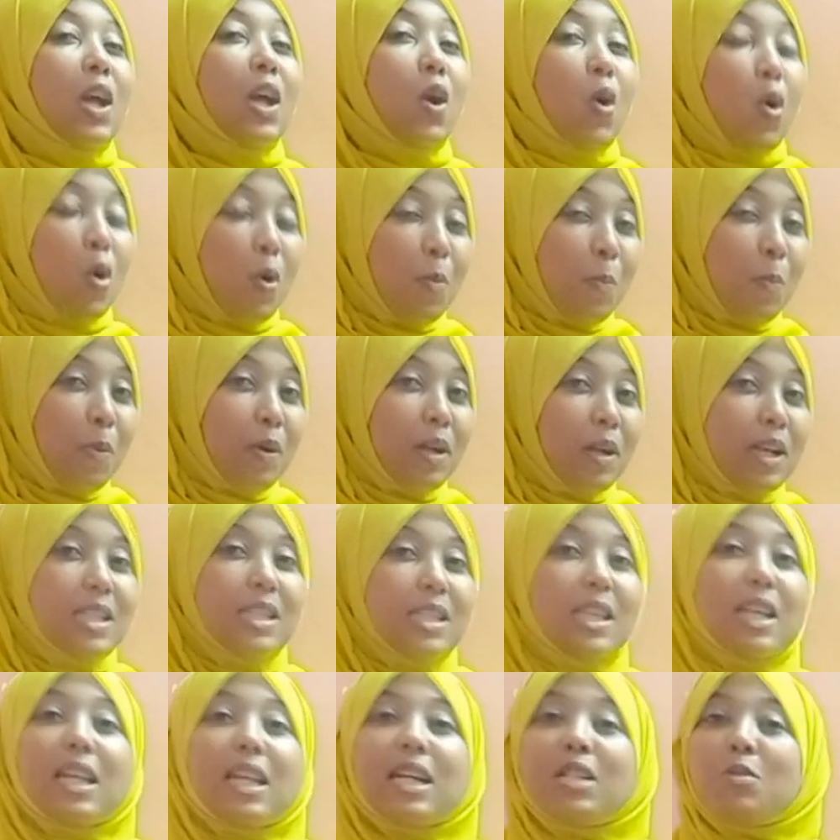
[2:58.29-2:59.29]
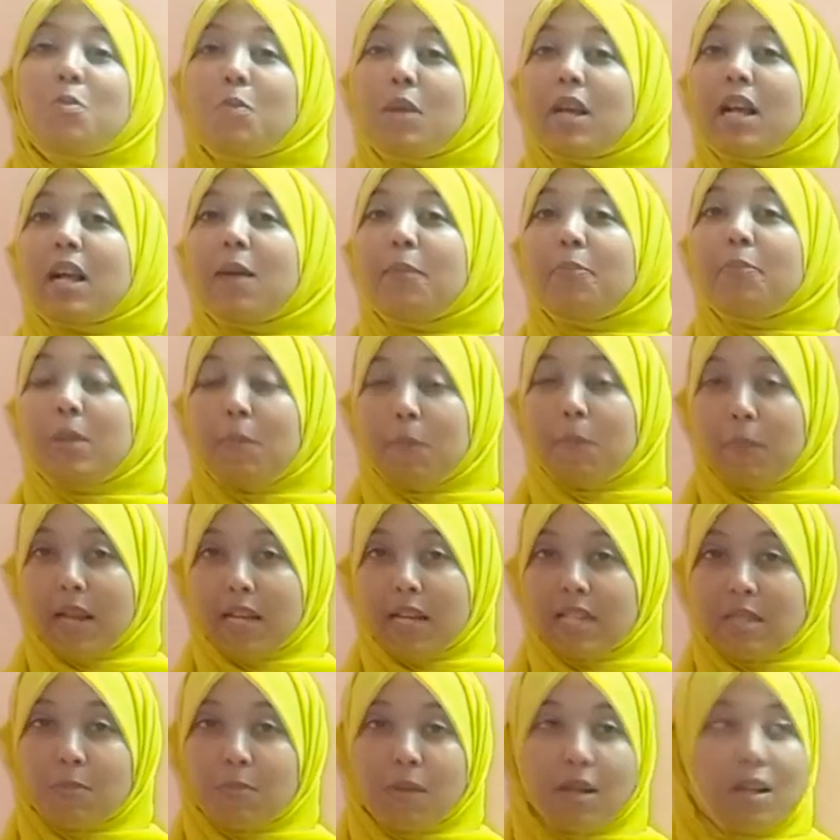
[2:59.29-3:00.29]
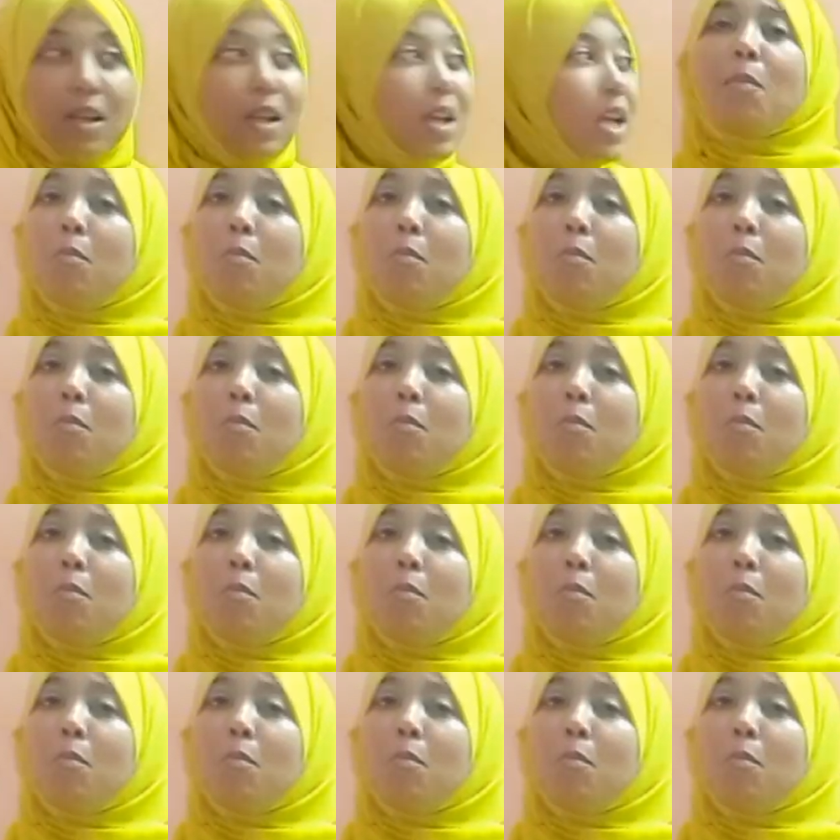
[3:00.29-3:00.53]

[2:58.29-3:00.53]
the components that make up the plasma.